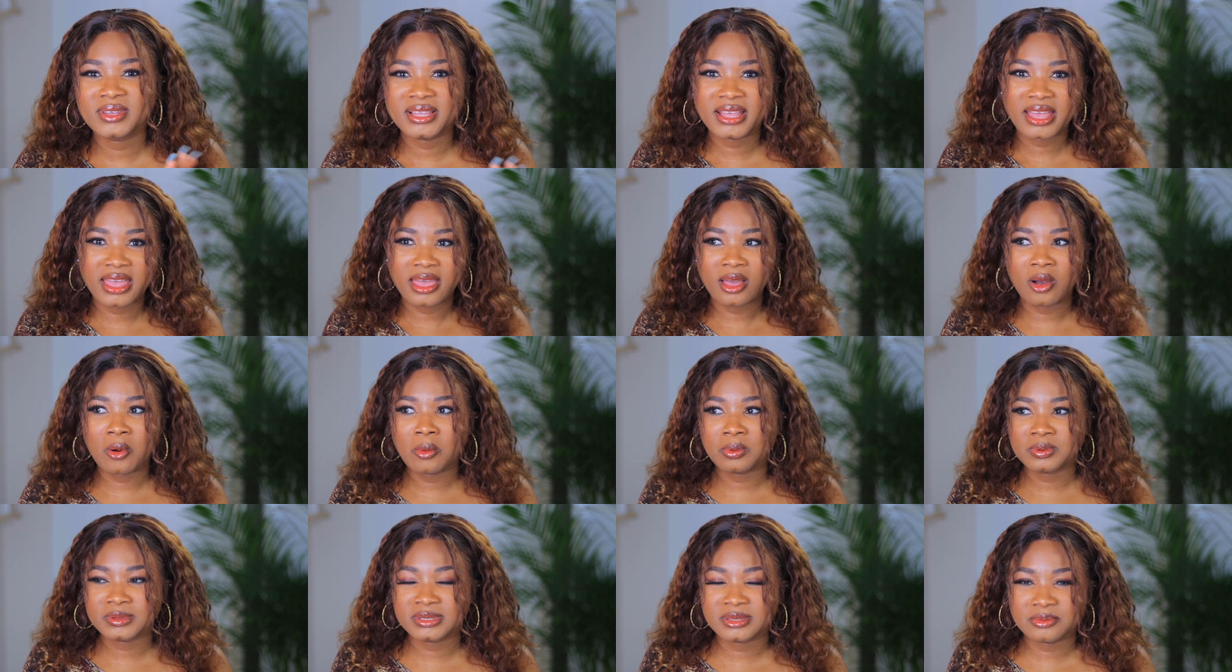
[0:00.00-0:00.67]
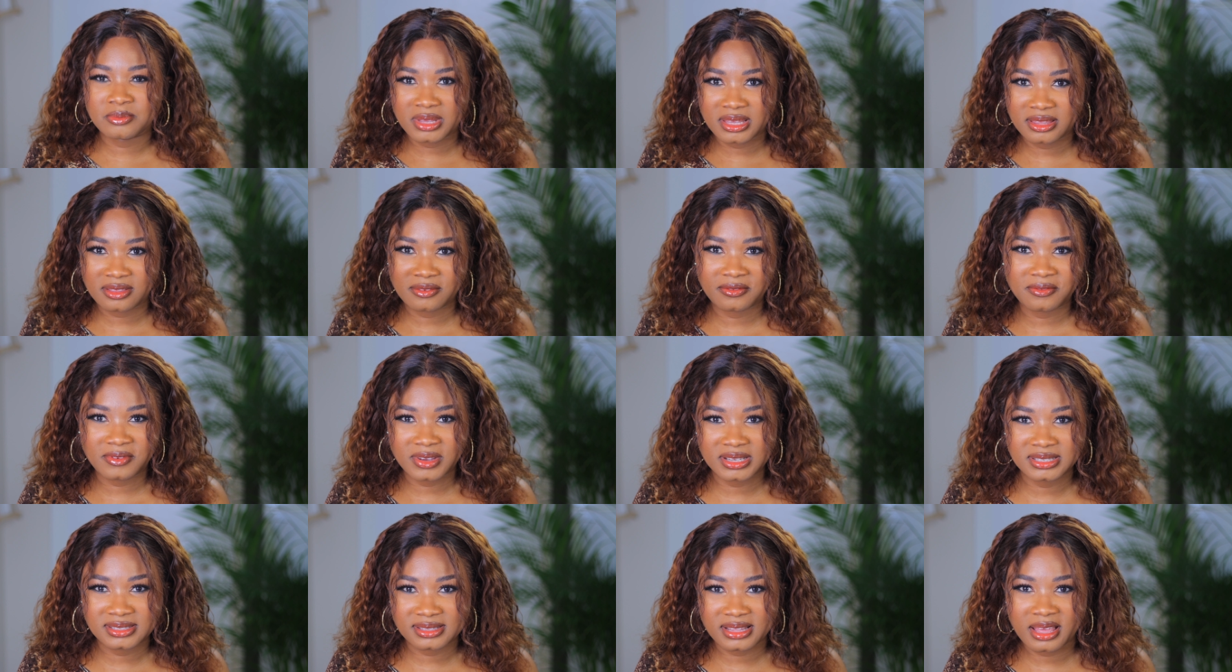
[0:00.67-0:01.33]
really helped me the
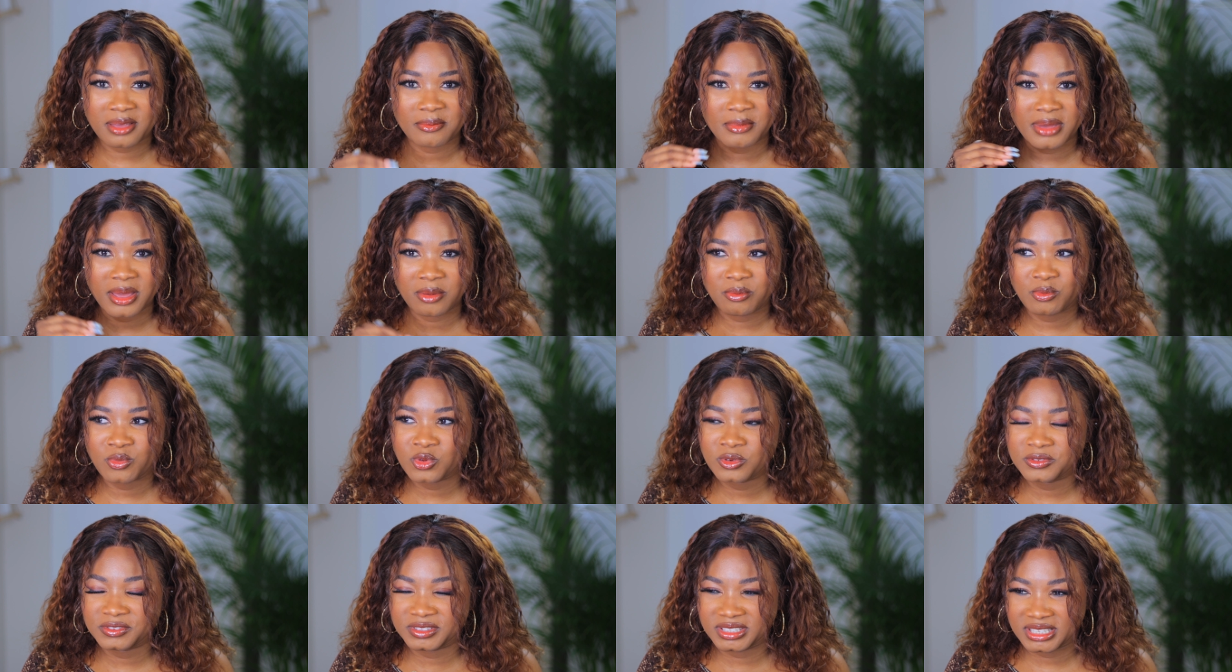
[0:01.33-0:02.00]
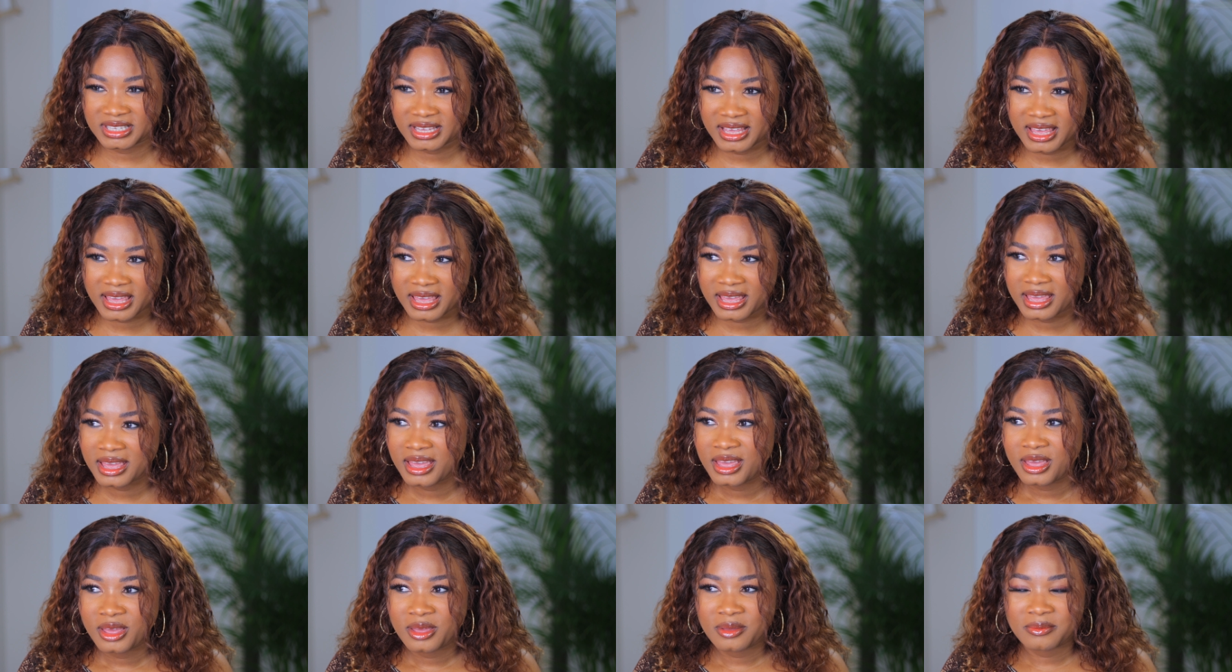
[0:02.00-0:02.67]
first time I moved here
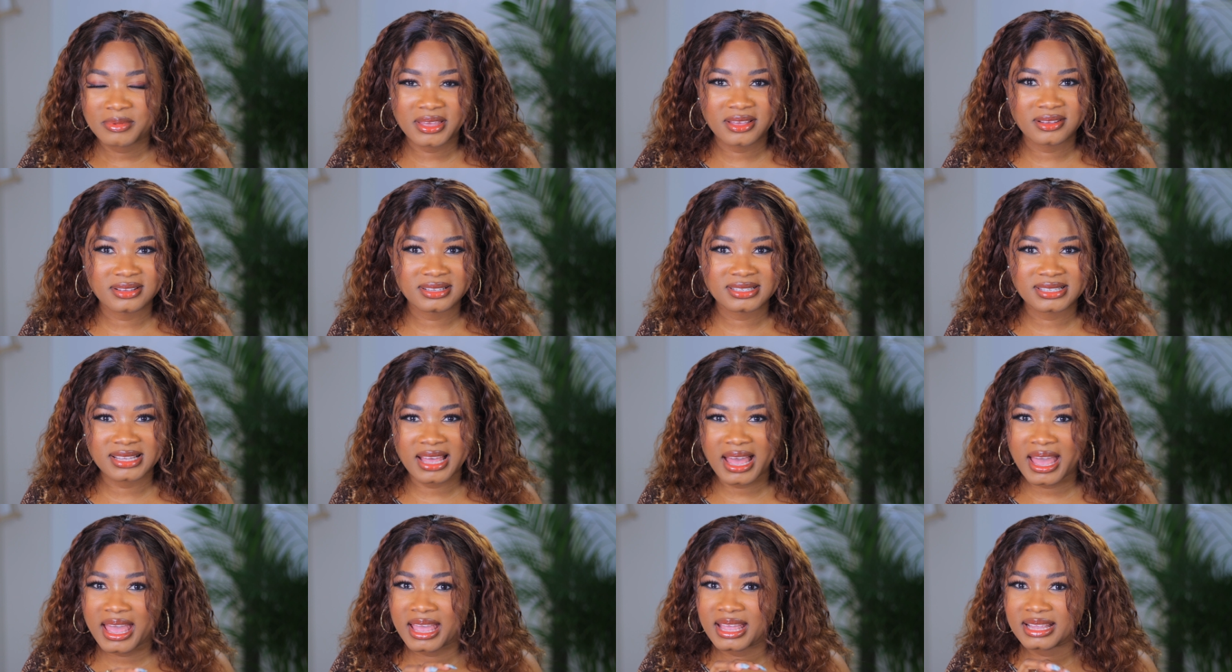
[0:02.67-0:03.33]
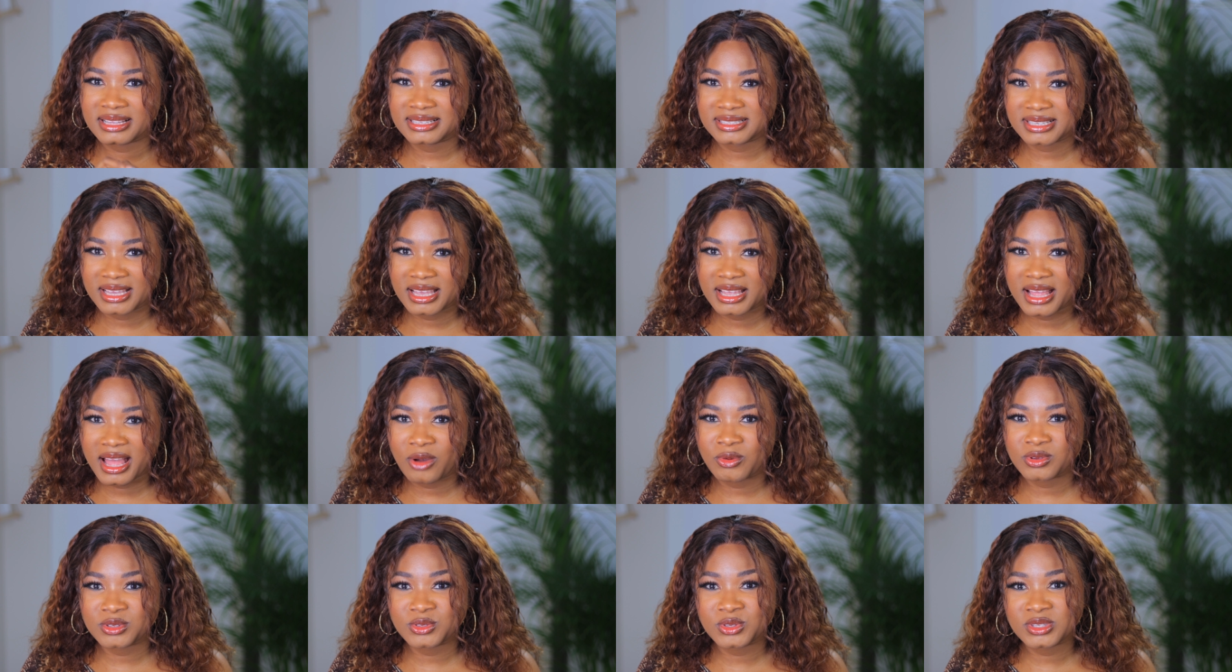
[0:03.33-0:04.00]
because I ten-
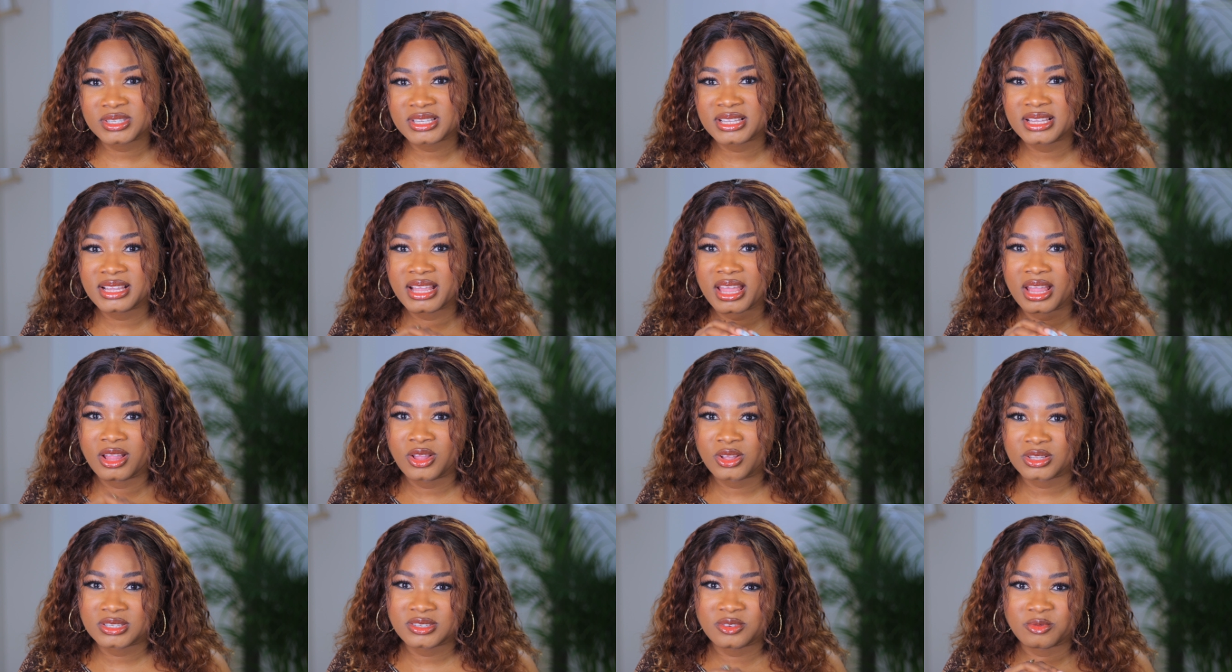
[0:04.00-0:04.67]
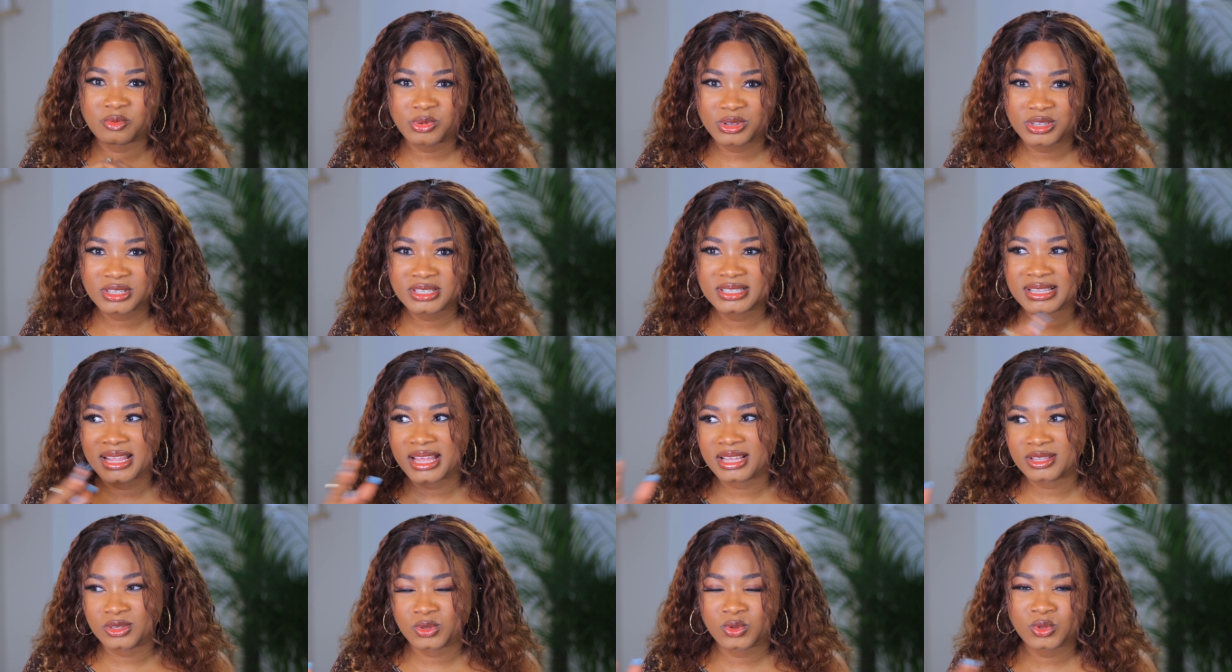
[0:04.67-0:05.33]
I was using a lot of bus
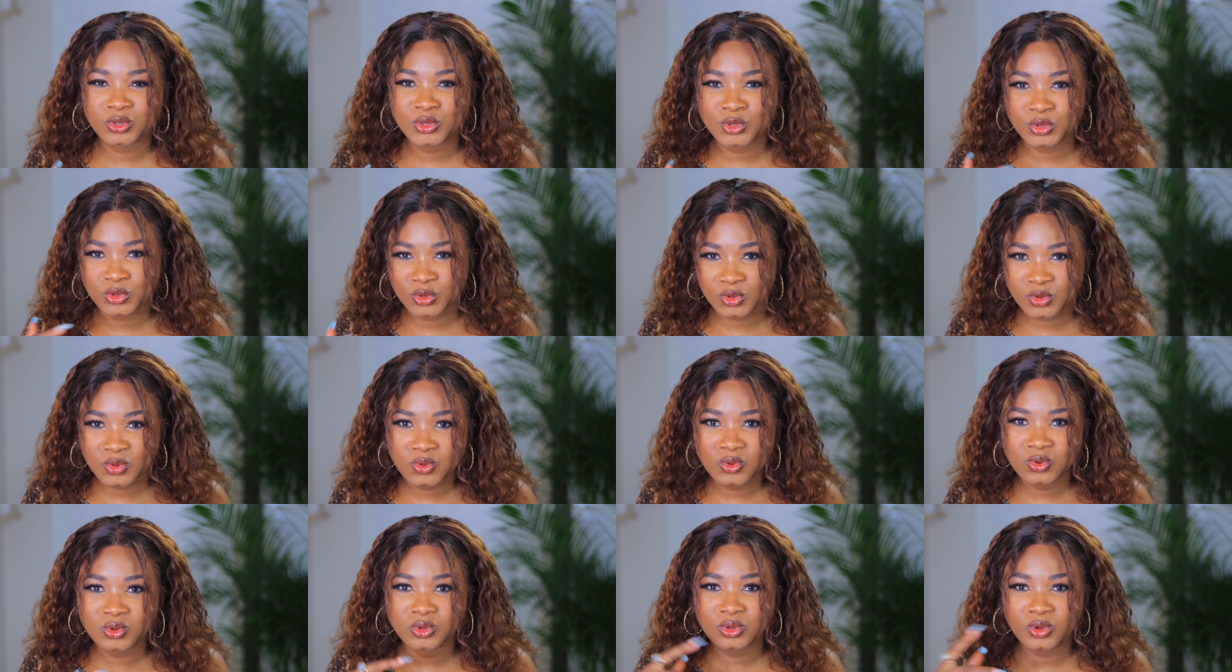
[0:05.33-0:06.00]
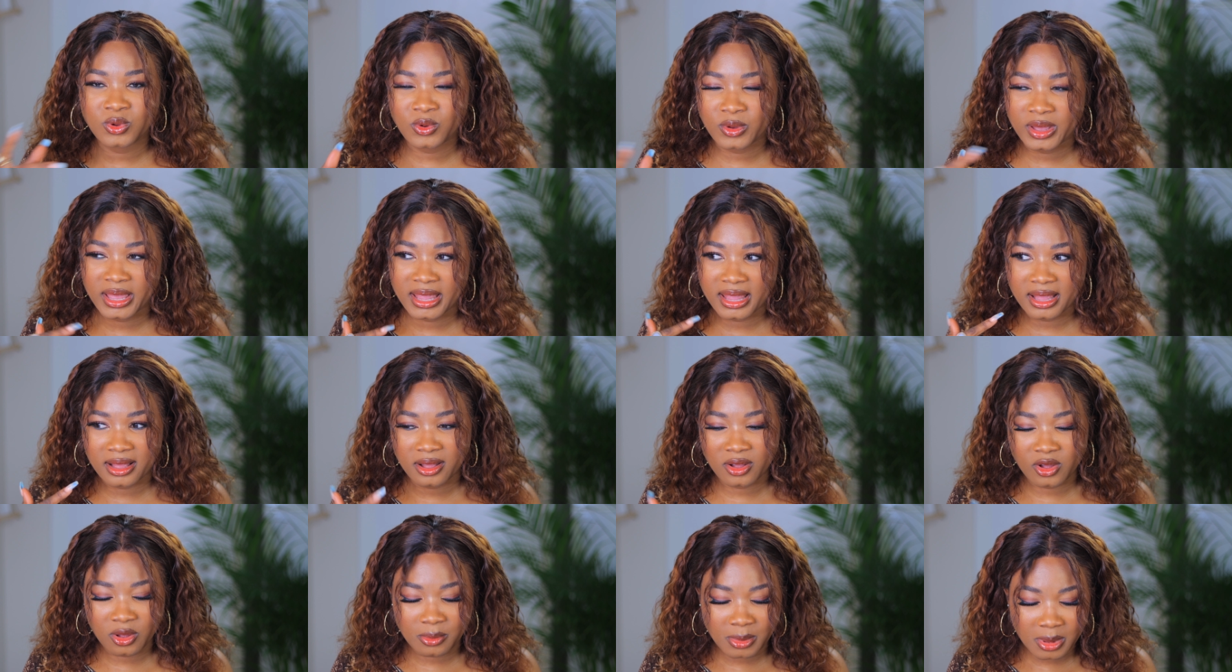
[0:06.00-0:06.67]
like to go to school, going
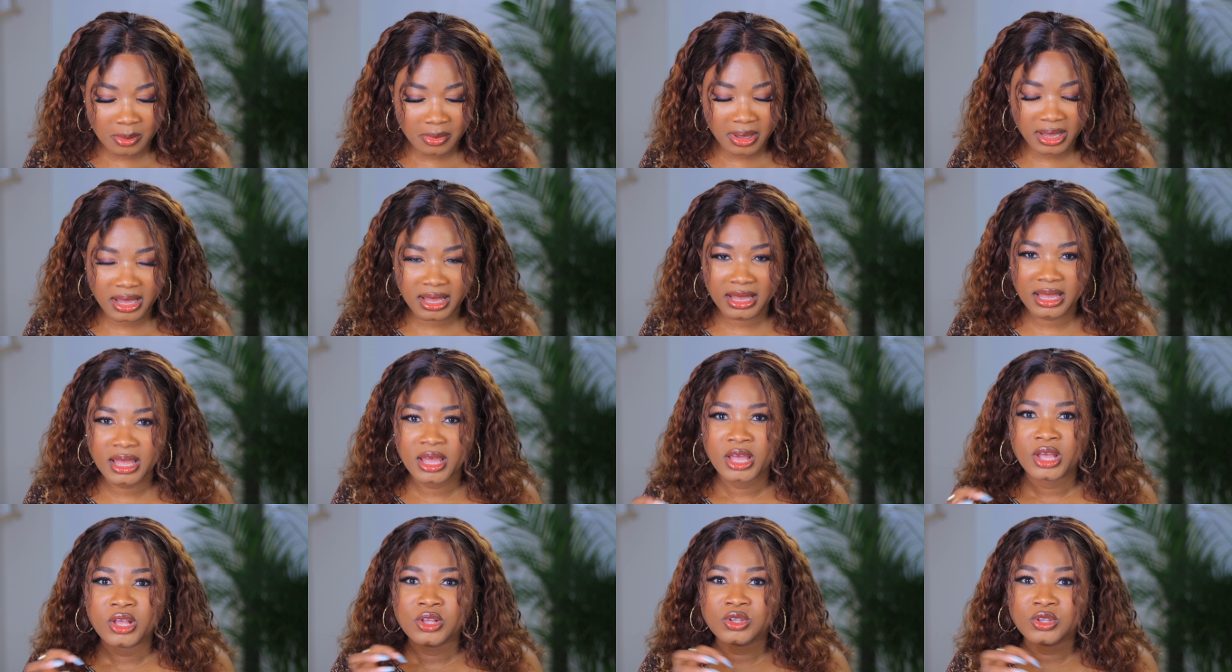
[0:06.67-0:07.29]
and coming back.